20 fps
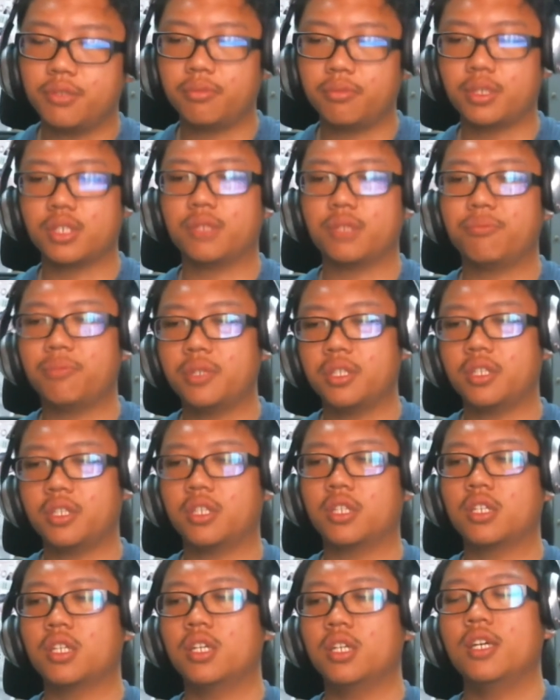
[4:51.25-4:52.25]
and
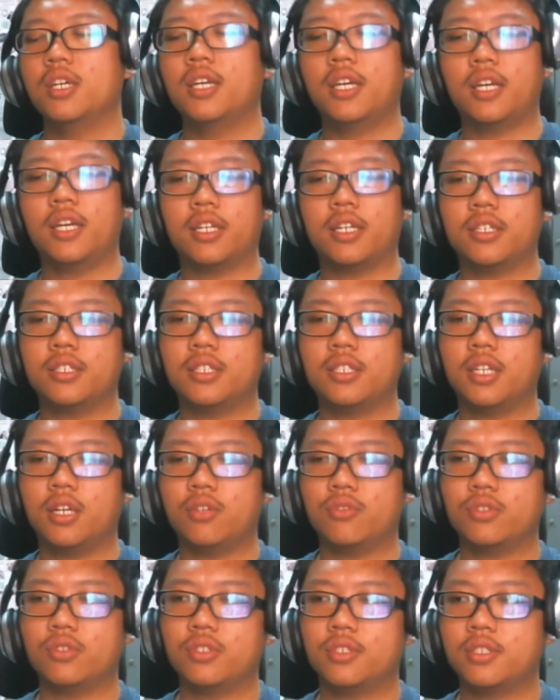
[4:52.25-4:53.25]
then
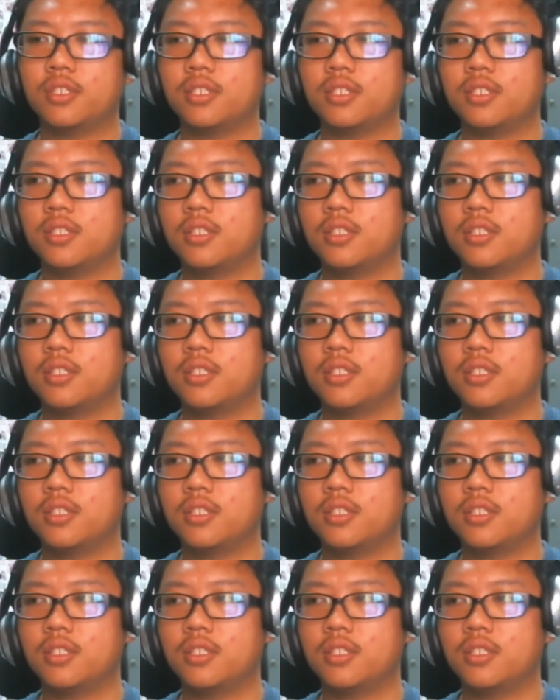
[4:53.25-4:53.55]
now it's